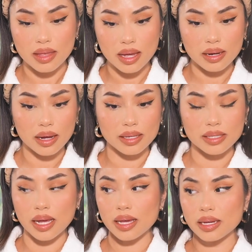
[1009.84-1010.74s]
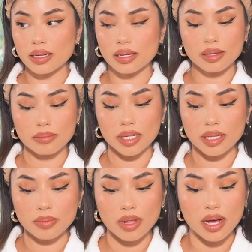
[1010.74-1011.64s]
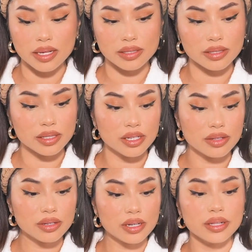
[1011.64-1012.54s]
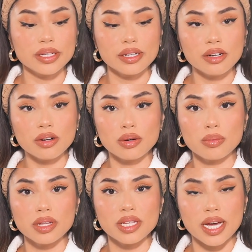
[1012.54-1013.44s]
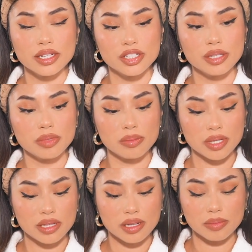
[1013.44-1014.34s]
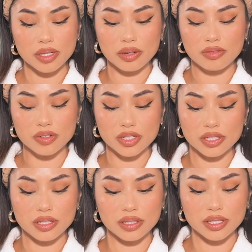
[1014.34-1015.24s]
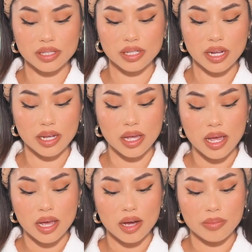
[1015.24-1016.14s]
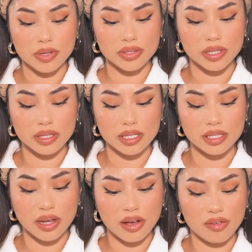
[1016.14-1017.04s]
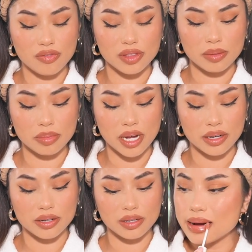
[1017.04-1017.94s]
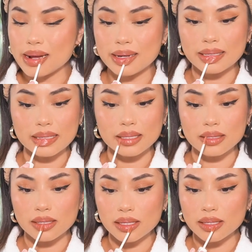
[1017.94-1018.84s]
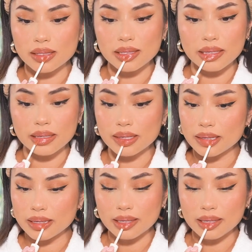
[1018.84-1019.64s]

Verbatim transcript: And then I take my lip gloss, either clear or one that has shimmer, but I think I'm gonna go for just clear today. I'm using this E L F lip lacquer, and just in the center.